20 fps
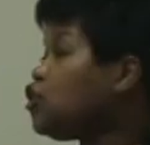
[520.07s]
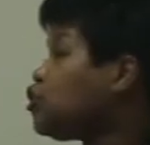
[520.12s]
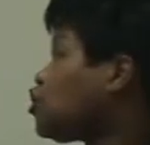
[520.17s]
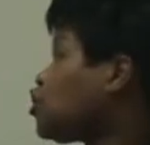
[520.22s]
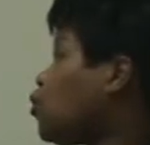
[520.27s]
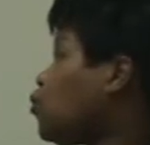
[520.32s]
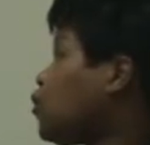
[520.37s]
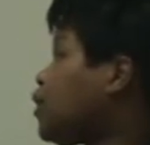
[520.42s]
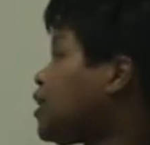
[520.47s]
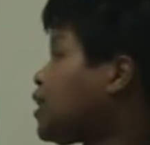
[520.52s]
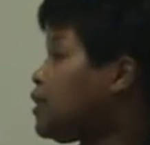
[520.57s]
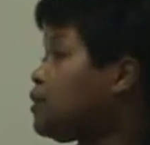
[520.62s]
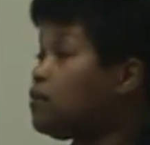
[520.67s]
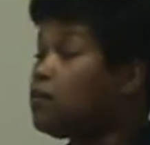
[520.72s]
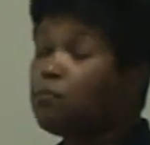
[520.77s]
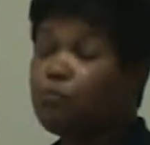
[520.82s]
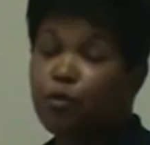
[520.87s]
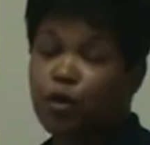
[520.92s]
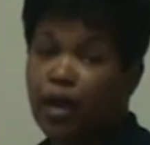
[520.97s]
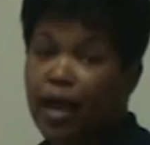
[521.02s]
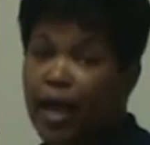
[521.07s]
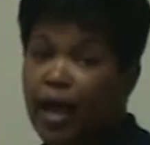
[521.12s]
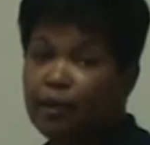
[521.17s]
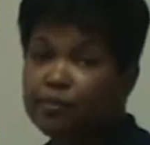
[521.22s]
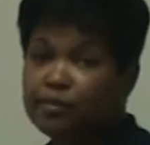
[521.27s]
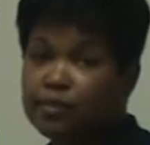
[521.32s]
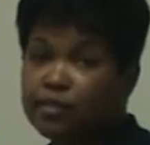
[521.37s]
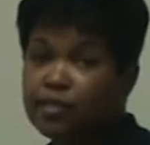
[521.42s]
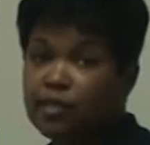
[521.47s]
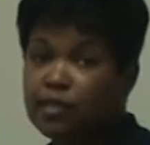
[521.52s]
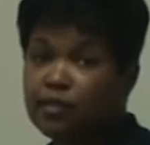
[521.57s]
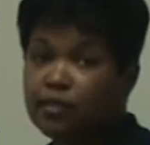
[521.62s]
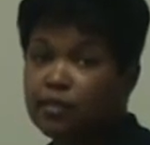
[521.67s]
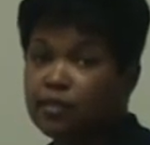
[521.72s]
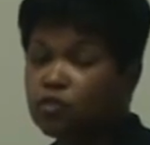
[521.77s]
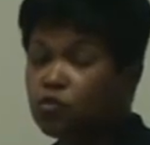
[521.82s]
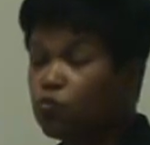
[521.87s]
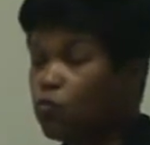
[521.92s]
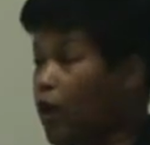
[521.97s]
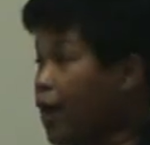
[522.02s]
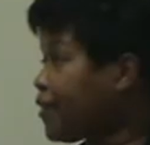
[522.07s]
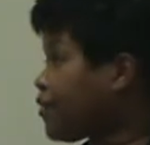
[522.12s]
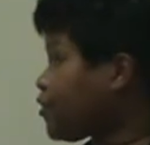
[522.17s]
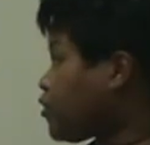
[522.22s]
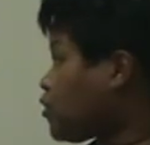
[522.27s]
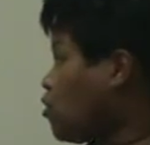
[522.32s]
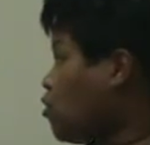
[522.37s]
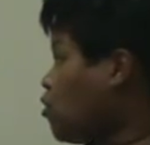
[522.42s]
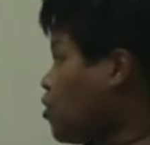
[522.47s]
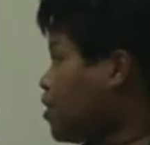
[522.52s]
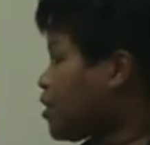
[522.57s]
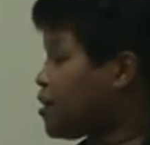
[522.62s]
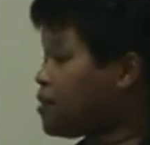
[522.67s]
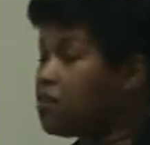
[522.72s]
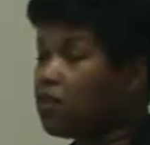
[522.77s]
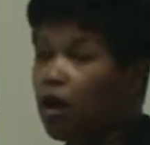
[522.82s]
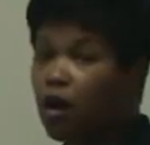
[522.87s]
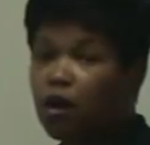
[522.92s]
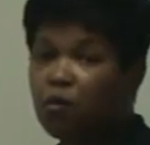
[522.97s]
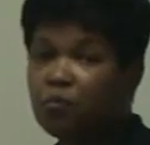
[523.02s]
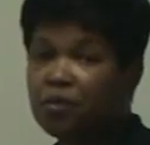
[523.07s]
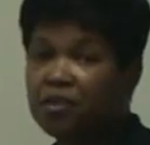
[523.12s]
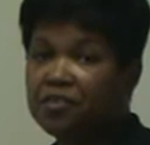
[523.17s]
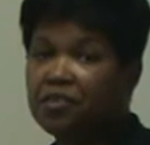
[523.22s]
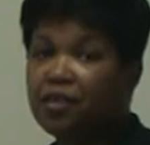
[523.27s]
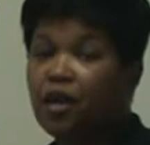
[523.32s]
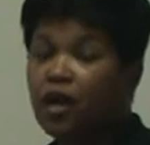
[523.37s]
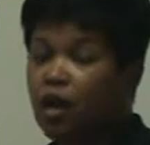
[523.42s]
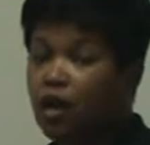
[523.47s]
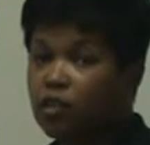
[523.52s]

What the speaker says: So we can perhaps see this writer going along with